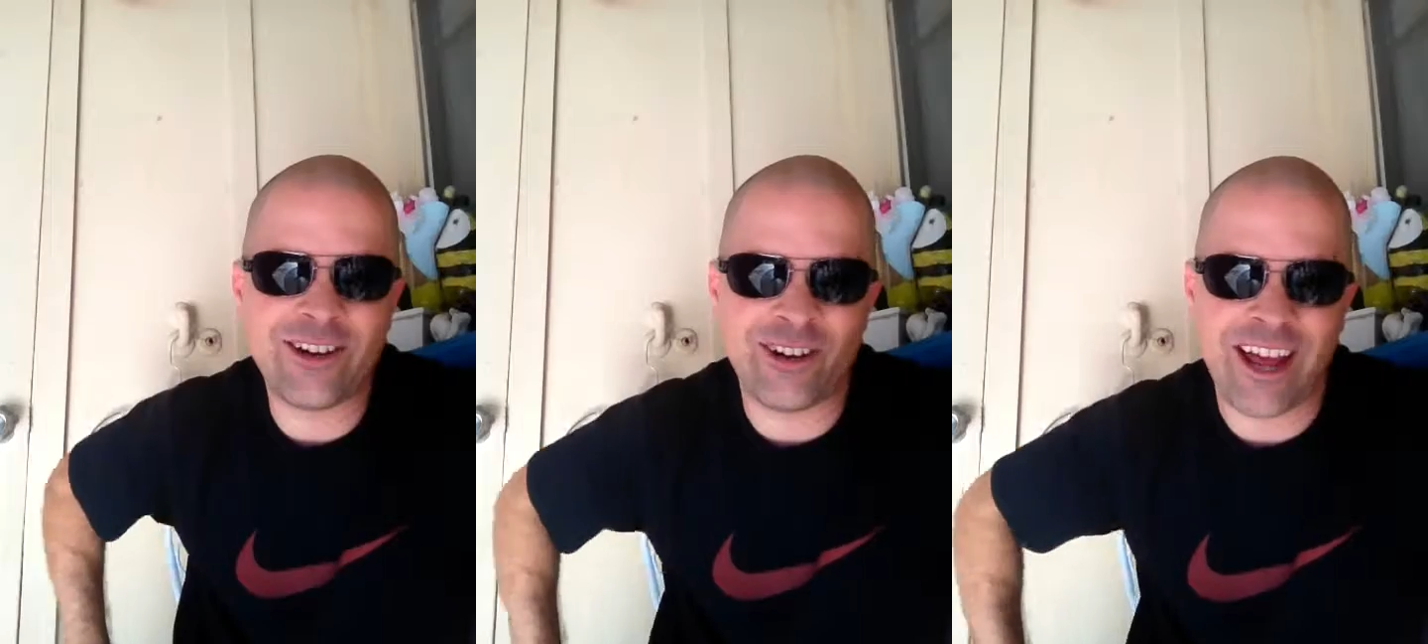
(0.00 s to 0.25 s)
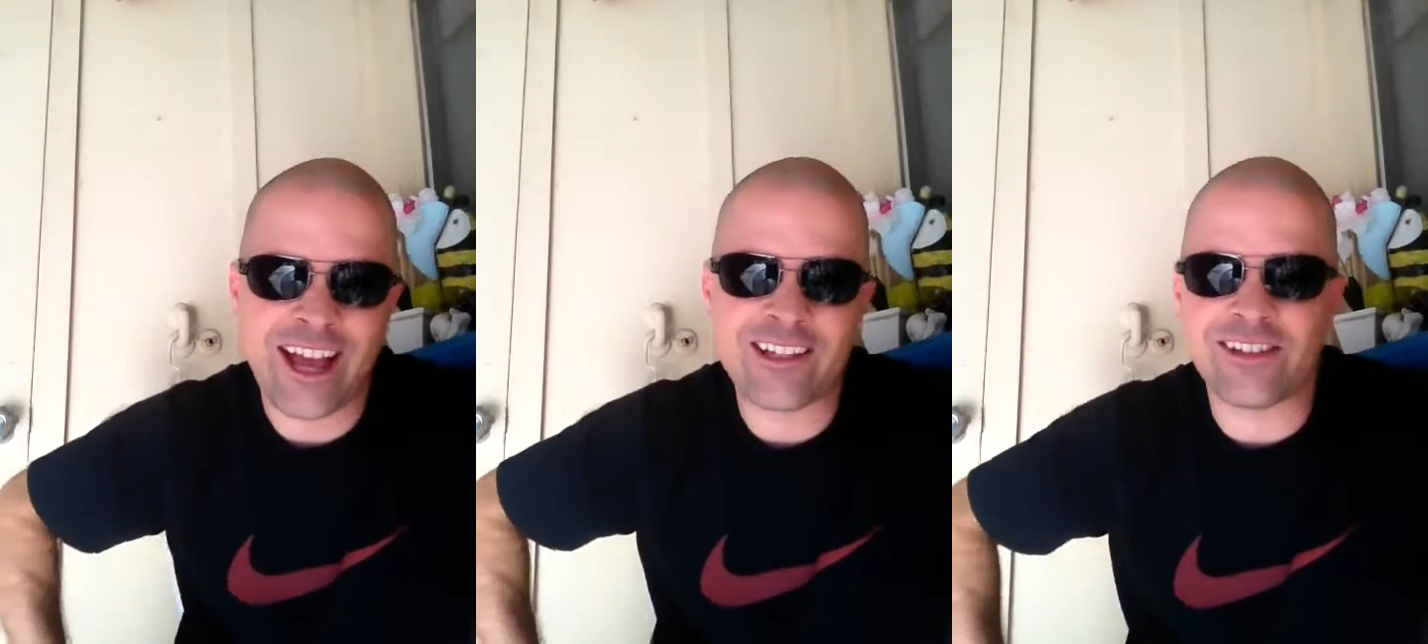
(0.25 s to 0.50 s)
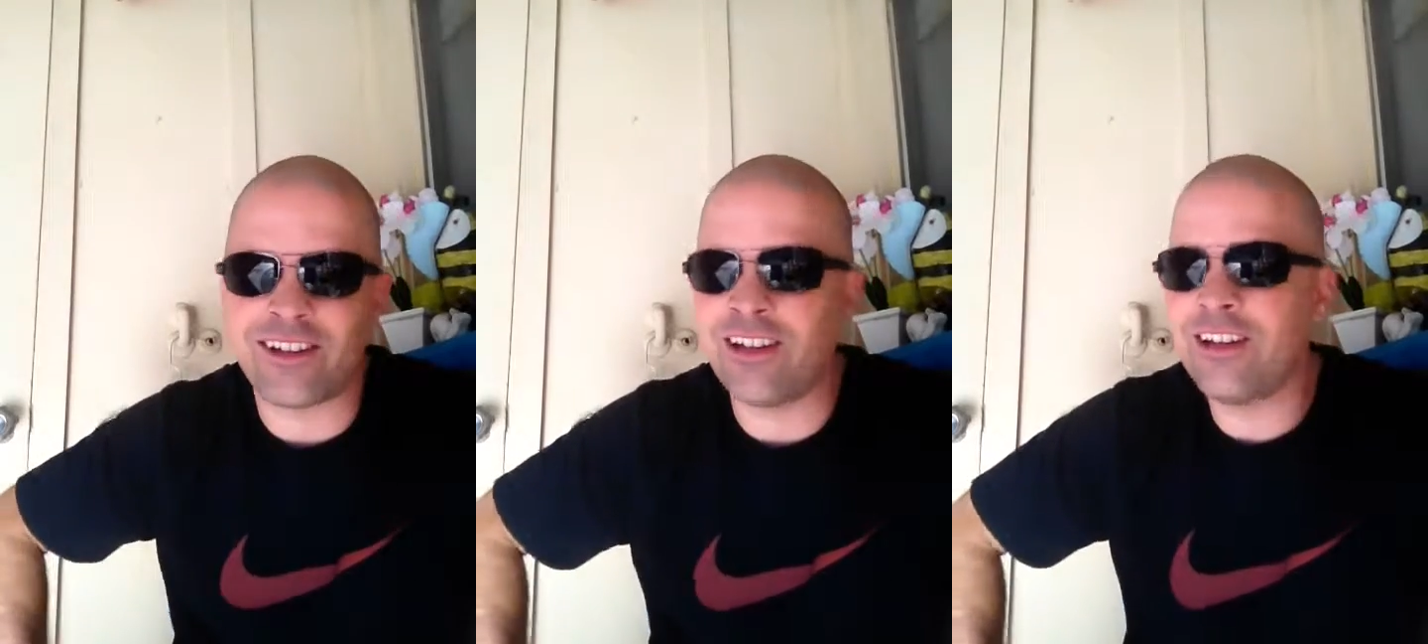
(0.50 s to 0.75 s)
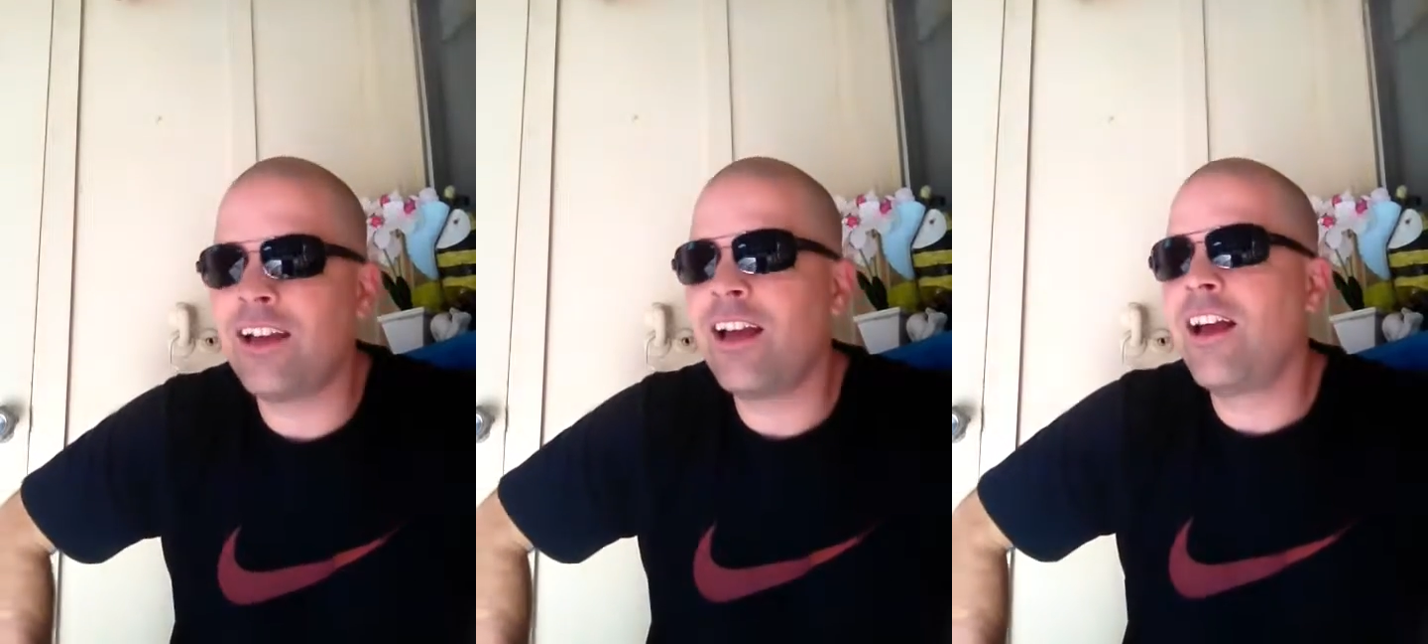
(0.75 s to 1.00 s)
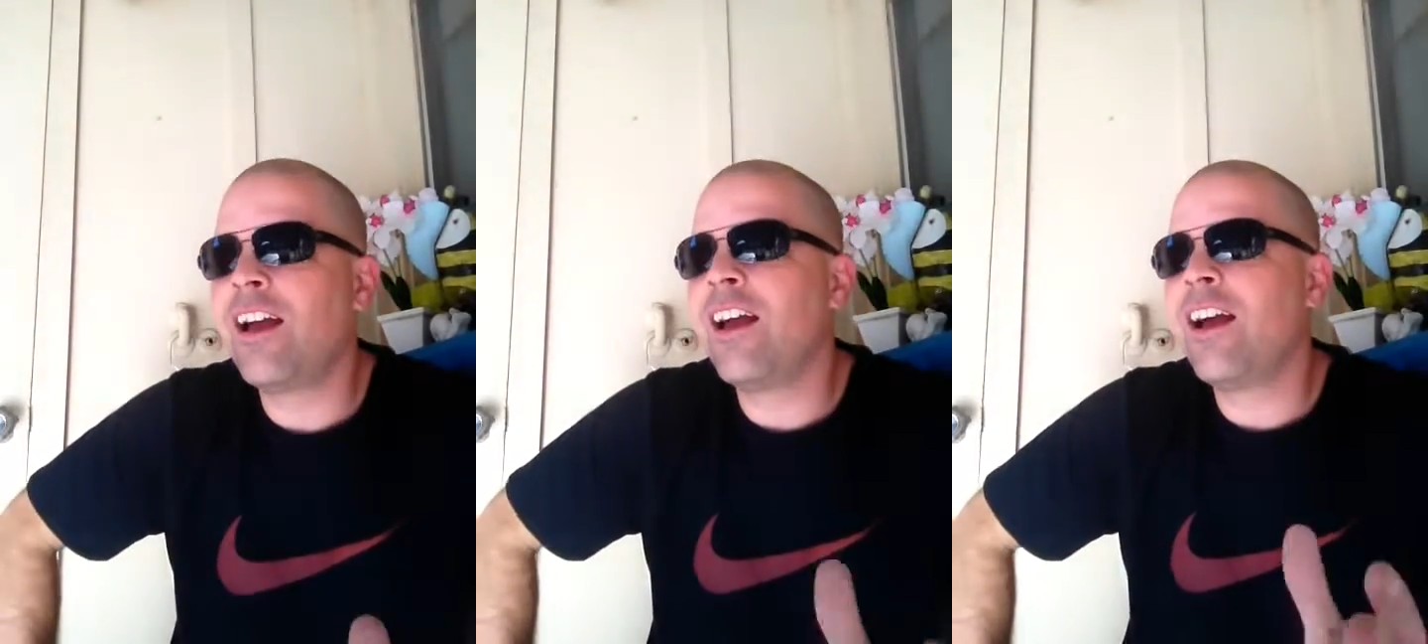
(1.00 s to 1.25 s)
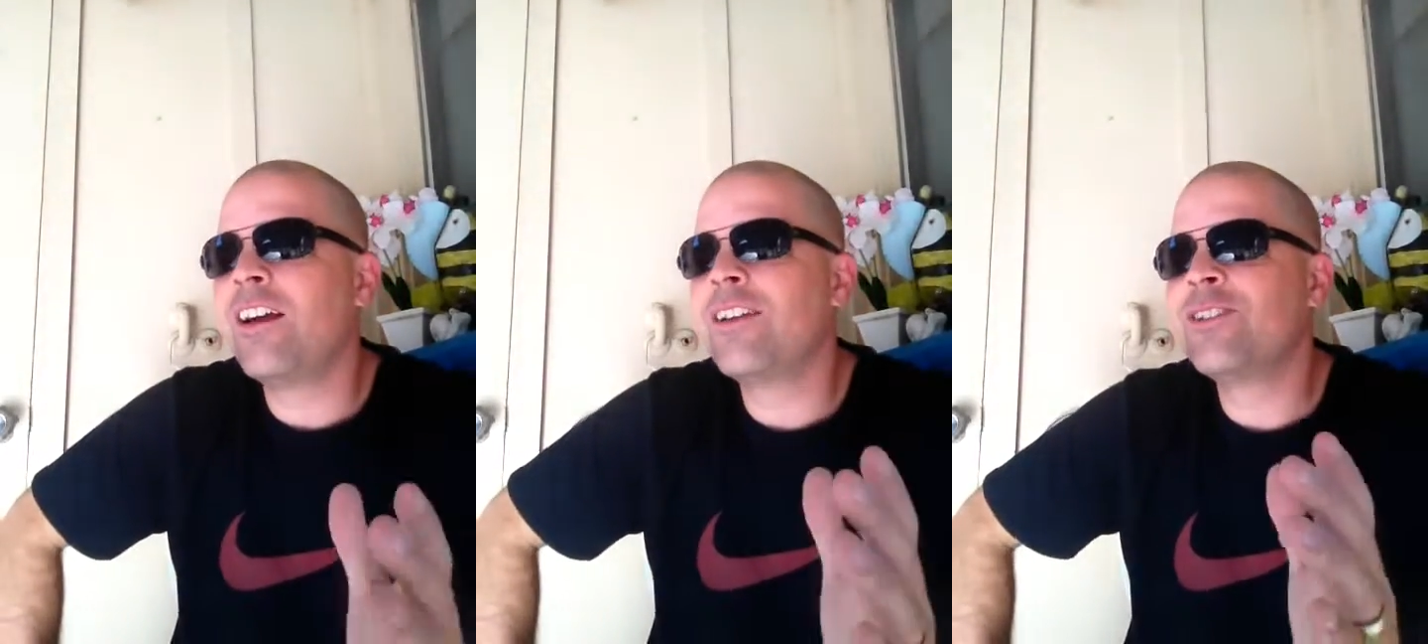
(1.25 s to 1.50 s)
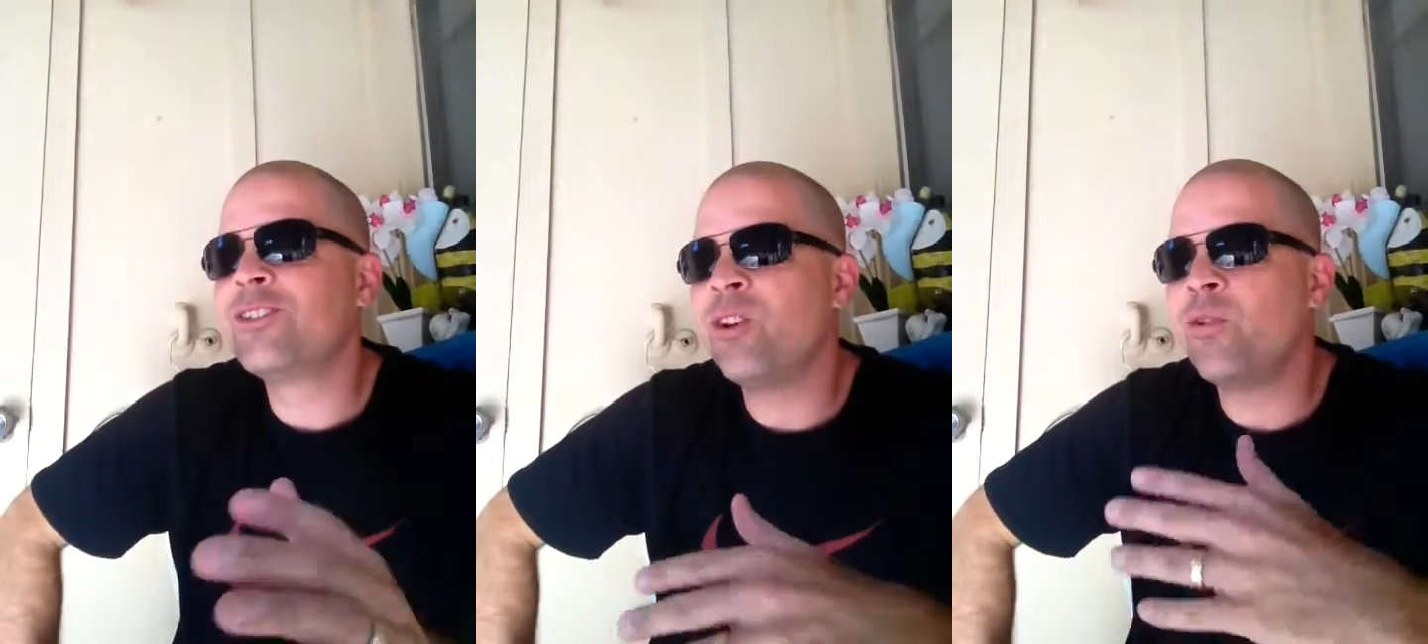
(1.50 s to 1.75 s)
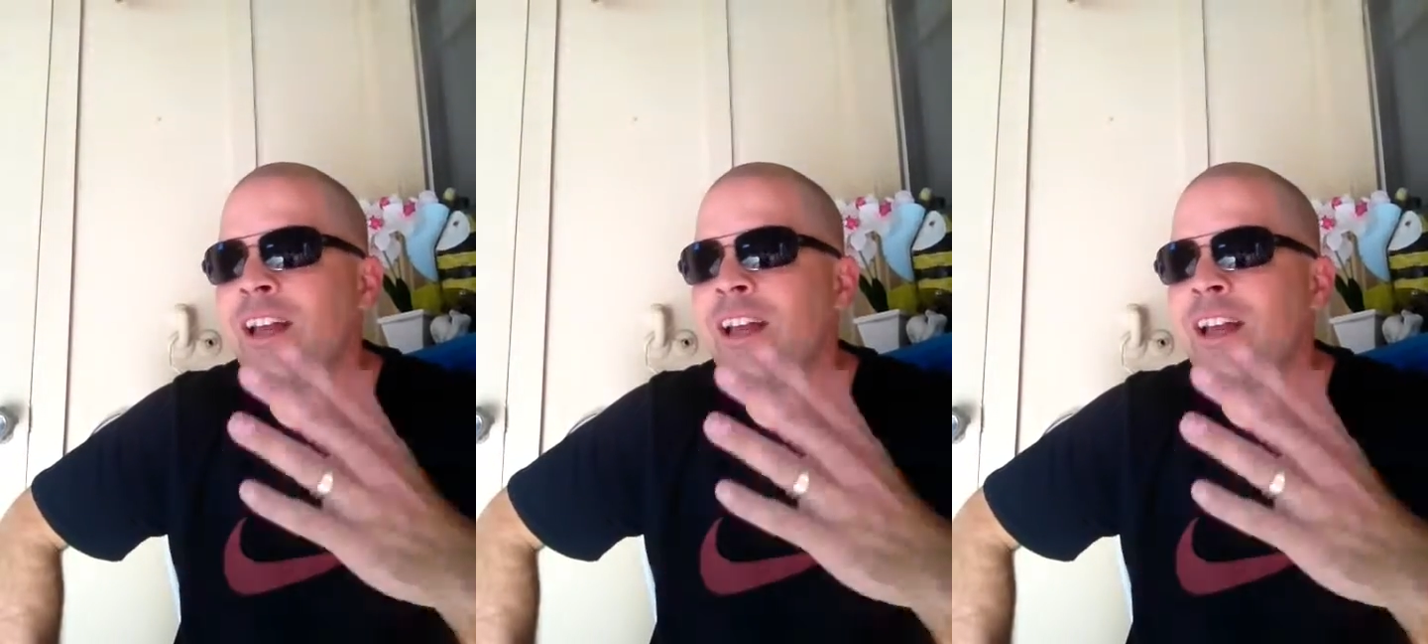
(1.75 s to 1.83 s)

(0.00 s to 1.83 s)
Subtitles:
it on accident. So